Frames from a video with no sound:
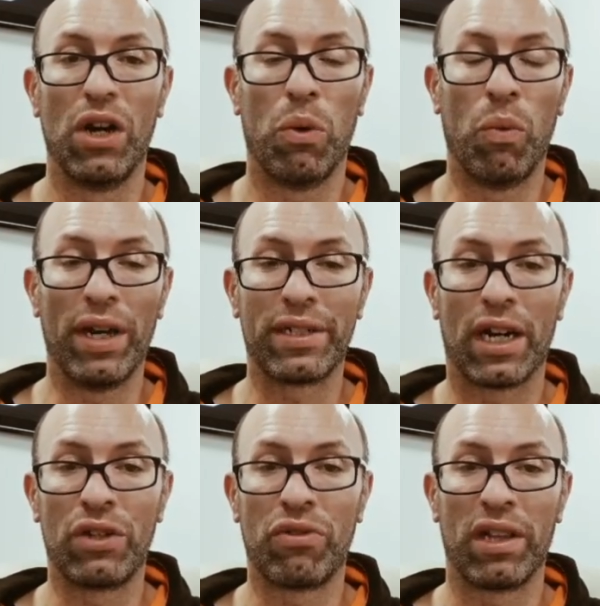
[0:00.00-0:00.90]
Where's that
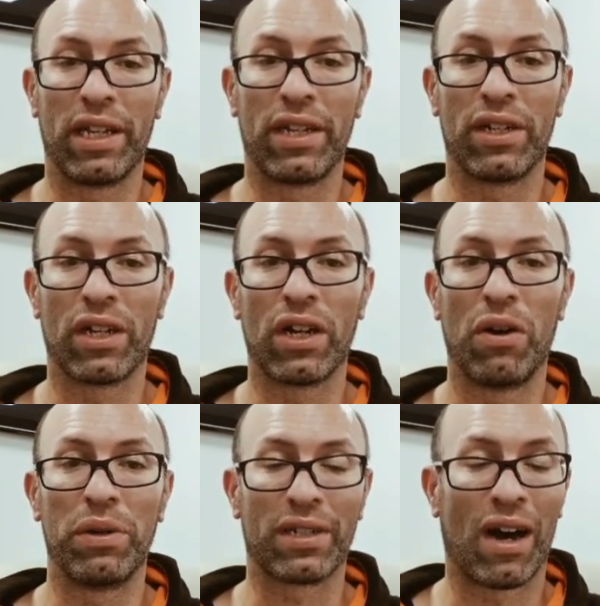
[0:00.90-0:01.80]
adrenaline going to go?
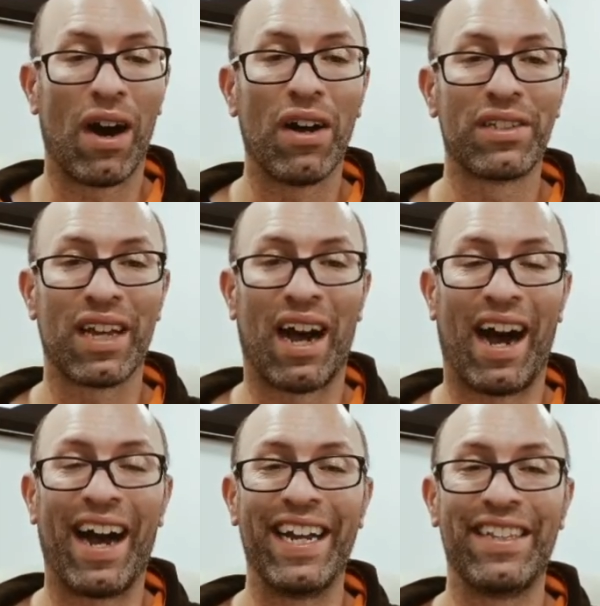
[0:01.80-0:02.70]
It's hard to
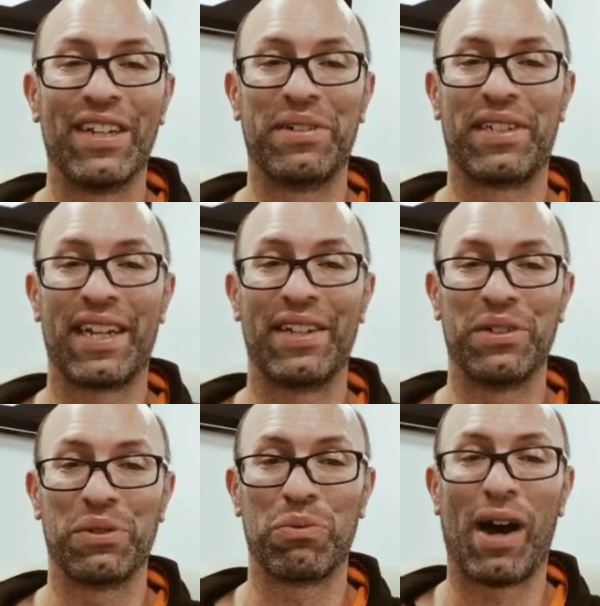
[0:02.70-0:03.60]
hide those
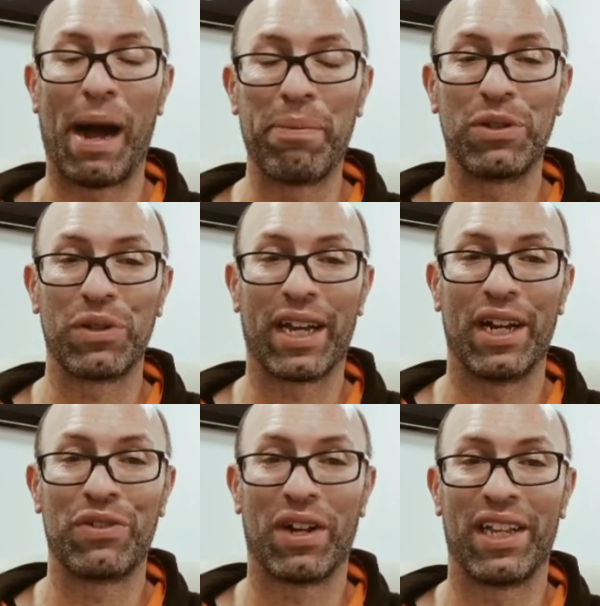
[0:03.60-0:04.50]
signals. What happens when you get
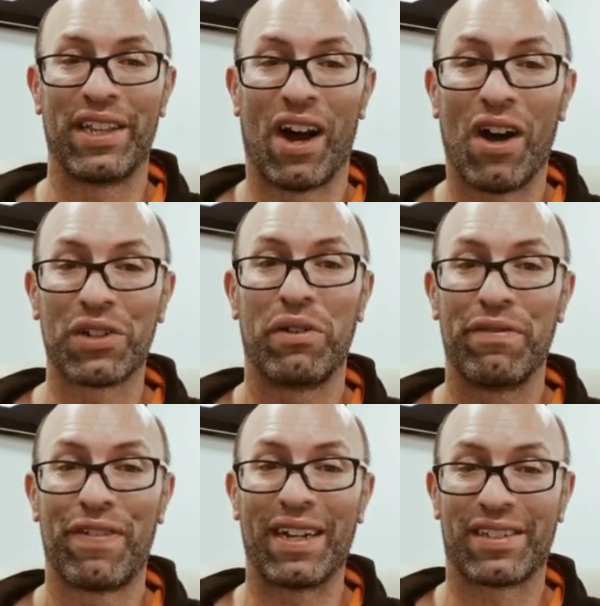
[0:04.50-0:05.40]
adrenaline? The heart's going
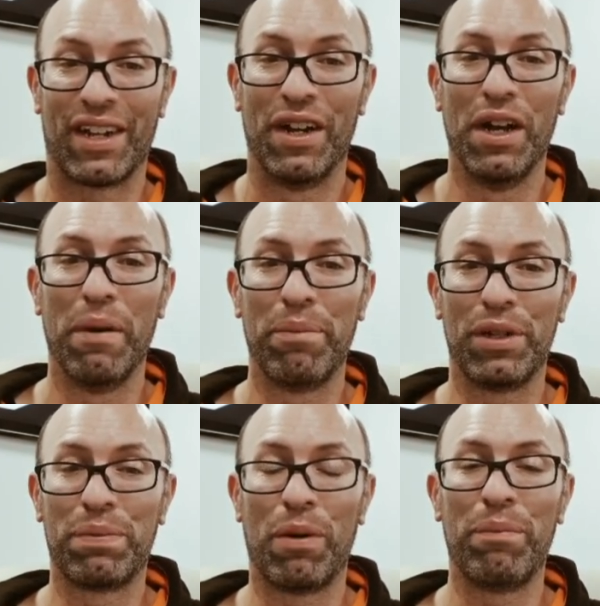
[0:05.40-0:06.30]
faster, blood's
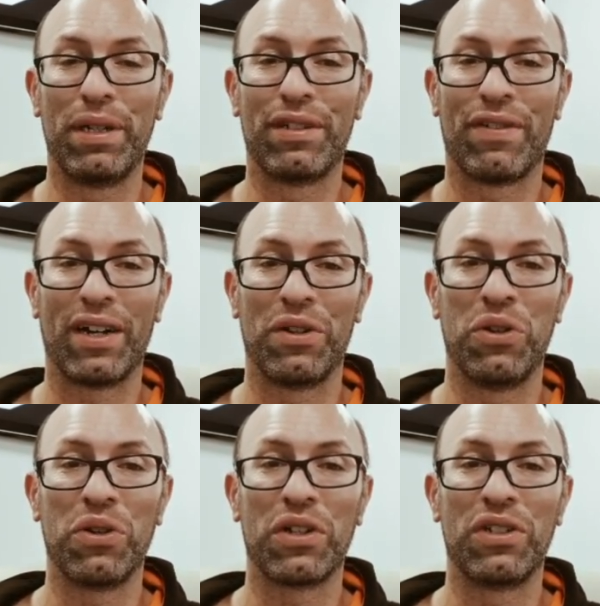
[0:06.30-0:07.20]
pumping to vital
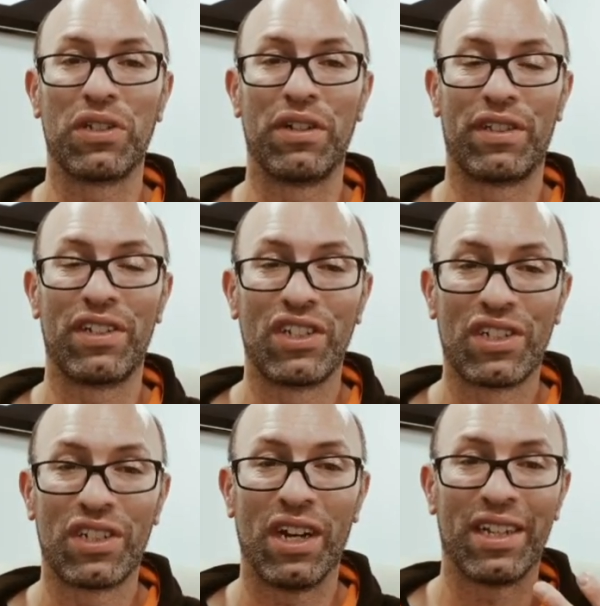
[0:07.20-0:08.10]
organs, and
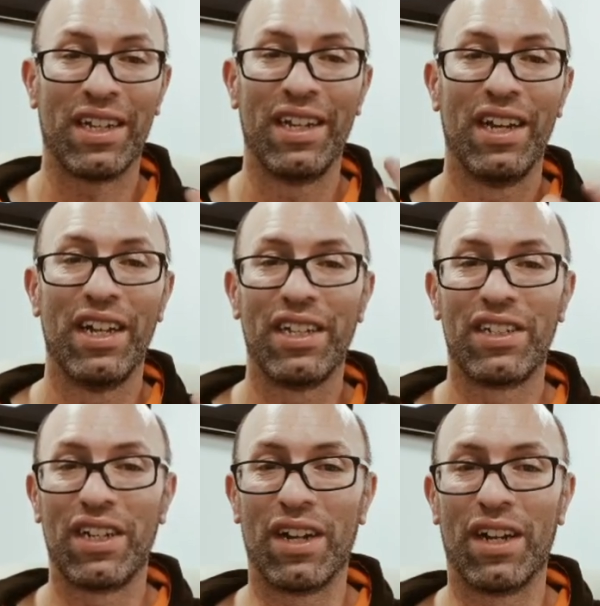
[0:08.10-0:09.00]

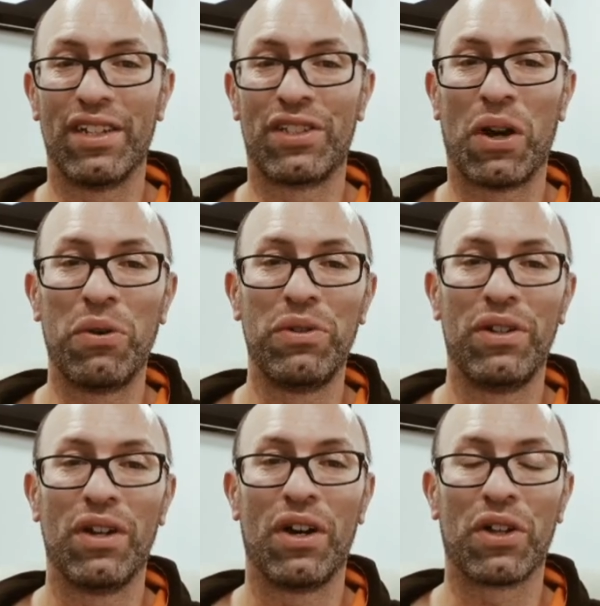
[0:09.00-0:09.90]
the tone,
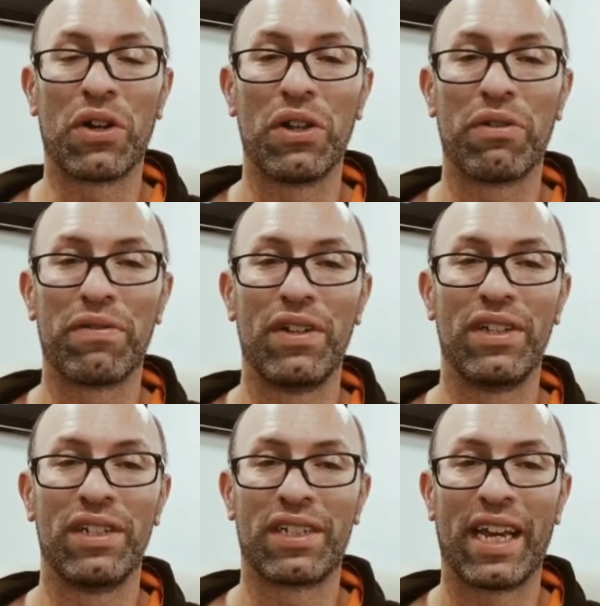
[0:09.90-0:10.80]
the colour of
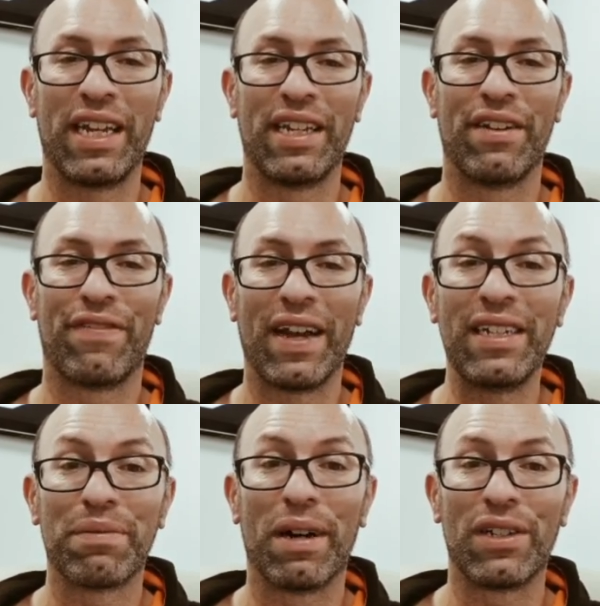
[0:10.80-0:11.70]
the skin, the
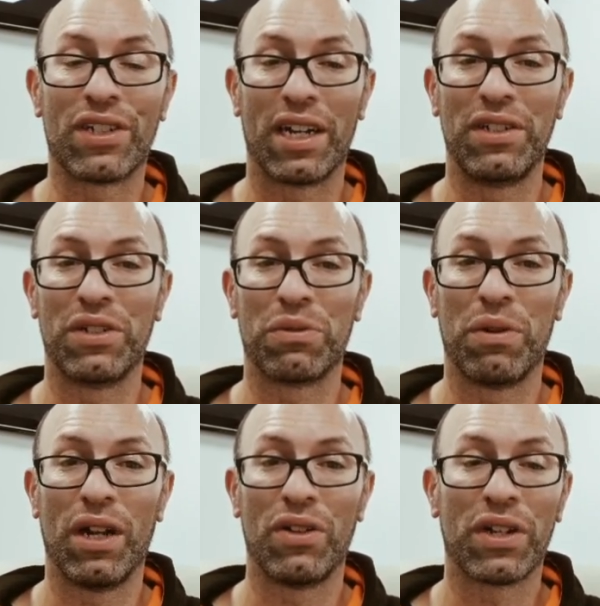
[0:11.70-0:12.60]
face might change as
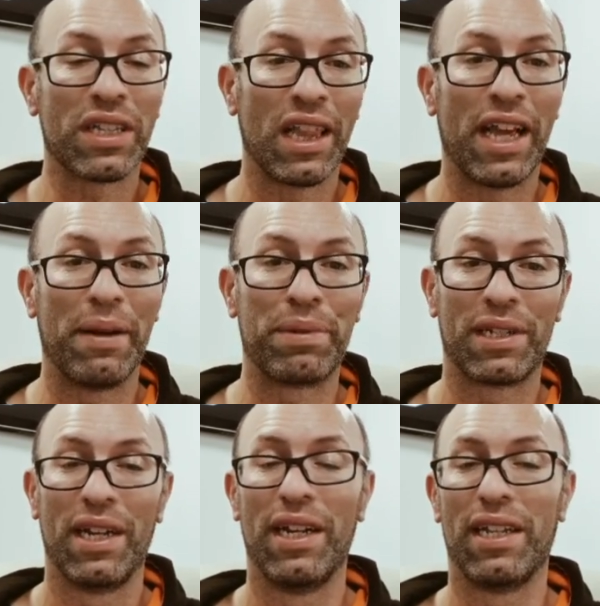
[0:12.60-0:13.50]
well. Look at the lips.
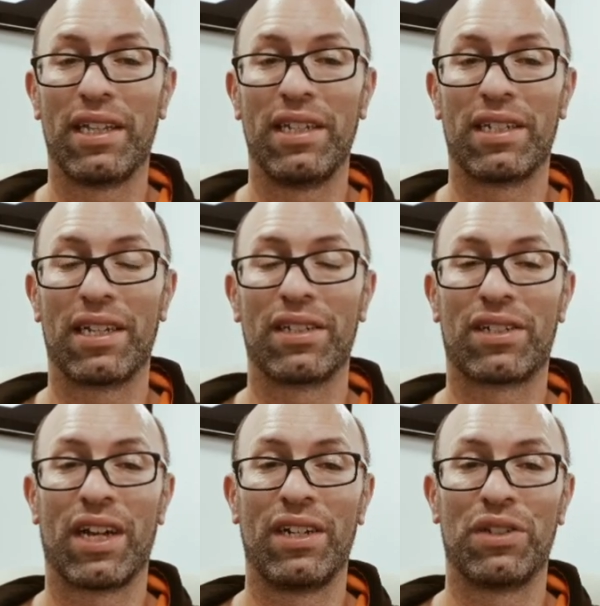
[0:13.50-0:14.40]
These things
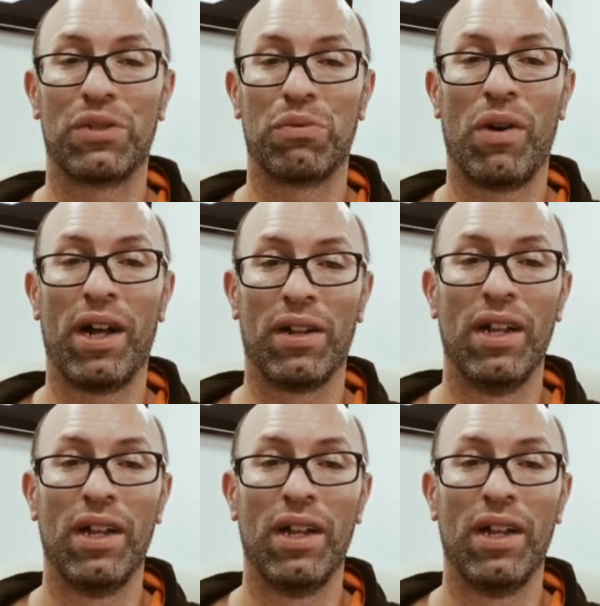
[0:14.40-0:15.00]
change as well.